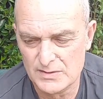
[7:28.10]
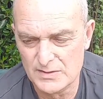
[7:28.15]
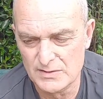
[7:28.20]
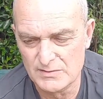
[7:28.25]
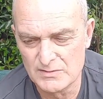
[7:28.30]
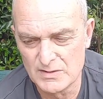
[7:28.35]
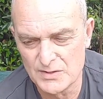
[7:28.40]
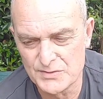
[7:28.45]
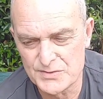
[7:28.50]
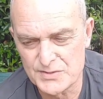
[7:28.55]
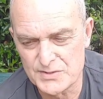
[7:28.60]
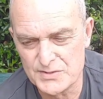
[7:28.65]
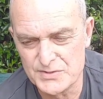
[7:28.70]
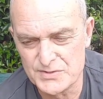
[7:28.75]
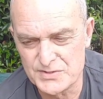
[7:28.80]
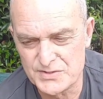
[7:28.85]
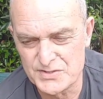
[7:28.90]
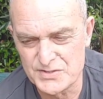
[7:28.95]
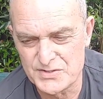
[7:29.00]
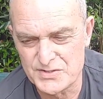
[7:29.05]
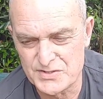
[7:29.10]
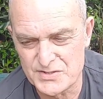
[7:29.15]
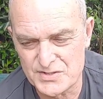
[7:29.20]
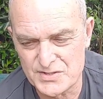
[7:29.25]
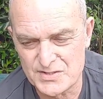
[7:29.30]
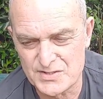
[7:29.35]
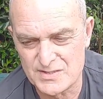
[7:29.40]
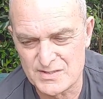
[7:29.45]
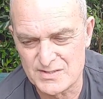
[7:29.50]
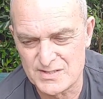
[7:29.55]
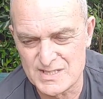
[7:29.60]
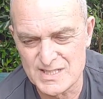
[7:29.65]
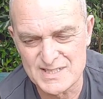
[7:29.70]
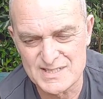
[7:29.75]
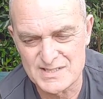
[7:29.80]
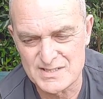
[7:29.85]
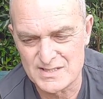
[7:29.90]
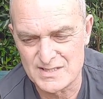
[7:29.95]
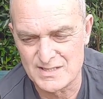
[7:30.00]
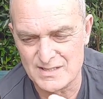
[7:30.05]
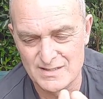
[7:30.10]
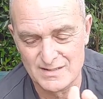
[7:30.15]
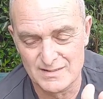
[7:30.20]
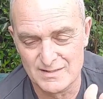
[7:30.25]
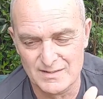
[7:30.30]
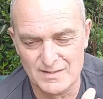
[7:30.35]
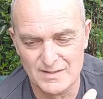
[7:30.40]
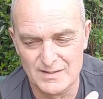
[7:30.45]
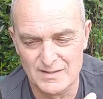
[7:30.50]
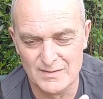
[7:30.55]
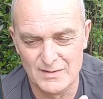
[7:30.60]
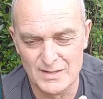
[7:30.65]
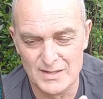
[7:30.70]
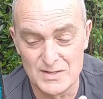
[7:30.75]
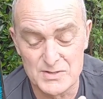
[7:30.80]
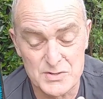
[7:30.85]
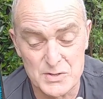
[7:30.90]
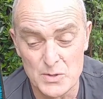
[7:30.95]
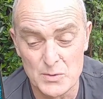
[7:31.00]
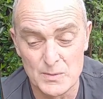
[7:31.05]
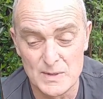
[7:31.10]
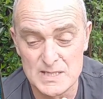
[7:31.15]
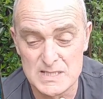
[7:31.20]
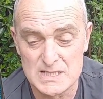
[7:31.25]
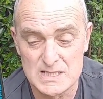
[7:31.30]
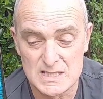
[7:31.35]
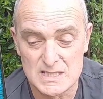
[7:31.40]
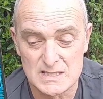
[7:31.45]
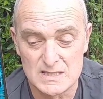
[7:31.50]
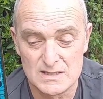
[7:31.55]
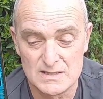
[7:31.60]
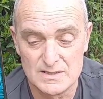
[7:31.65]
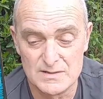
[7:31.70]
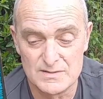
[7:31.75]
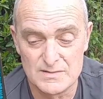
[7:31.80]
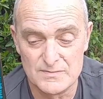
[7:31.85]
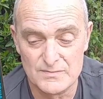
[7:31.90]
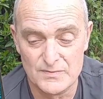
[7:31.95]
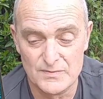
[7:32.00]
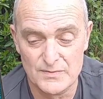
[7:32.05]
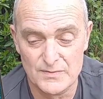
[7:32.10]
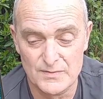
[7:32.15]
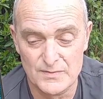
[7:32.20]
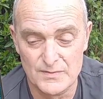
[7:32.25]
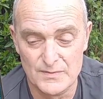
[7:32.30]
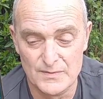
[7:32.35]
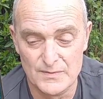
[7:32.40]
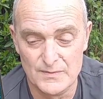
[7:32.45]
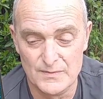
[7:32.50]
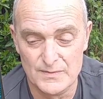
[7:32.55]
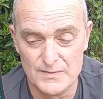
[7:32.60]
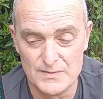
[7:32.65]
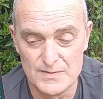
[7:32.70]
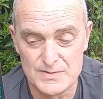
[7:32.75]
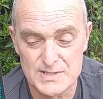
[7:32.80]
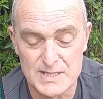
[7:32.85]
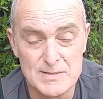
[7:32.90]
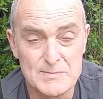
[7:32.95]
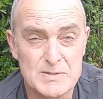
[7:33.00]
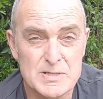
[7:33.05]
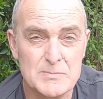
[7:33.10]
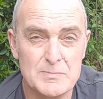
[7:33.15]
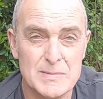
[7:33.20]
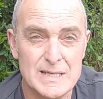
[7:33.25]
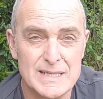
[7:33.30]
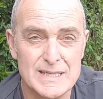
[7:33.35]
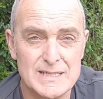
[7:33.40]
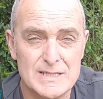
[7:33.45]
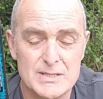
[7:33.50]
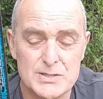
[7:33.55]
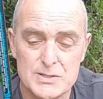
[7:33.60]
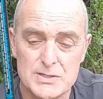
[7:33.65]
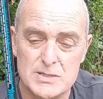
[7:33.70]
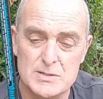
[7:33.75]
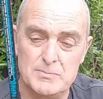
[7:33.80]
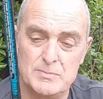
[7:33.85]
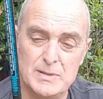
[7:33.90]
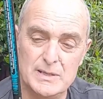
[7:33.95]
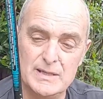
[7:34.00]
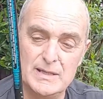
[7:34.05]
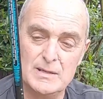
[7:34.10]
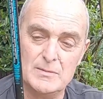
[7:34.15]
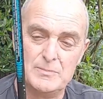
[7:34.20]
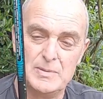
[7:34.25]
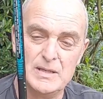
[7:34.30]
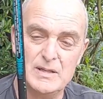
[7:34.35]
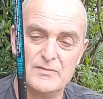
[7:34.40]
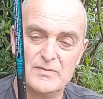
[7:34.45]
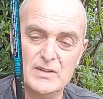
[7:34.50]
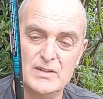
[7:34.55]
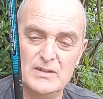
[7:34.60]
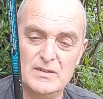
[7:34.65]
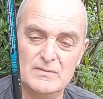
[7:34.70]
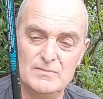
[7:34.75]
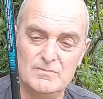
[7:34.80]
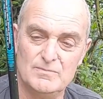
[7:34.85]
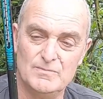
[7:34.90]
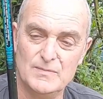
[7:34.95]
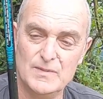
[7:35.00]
the rods, because this has always seemed to me just to be a bit of a